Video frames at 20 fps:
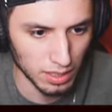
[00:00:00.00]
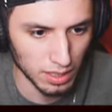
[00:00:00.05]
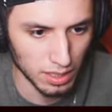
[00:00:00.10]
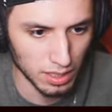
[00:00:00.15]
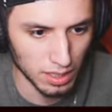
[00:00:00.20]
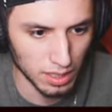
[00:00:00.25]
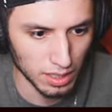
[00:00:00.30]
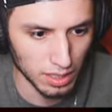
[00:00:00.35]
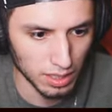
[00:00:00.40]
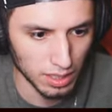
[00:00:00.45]

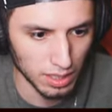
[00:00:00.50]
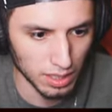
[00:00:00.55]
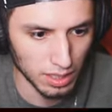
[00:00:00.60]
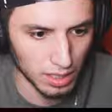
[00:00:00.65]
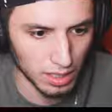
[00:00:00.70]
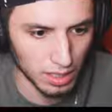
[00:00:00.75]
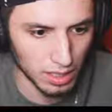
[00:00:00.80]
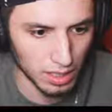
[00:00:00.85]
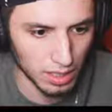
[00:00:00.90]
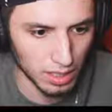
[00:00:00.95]

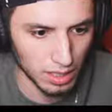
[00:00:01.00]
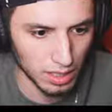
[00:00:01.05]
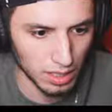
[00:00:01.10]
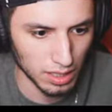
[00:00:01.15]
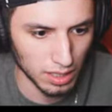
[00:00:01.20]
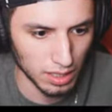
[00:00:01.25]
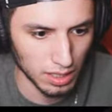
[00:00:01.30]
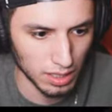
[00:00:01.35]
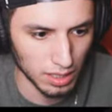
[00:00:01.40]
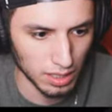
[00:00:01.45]

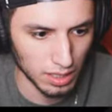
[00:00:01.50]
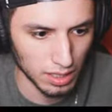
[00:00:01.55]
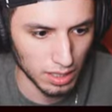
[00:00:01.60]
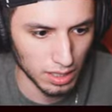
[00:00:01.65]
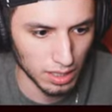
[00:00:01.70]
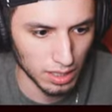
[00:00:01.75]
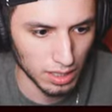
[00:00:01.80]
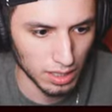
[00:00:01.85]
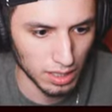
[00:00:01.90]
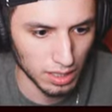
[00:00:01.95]
Nobody speaks.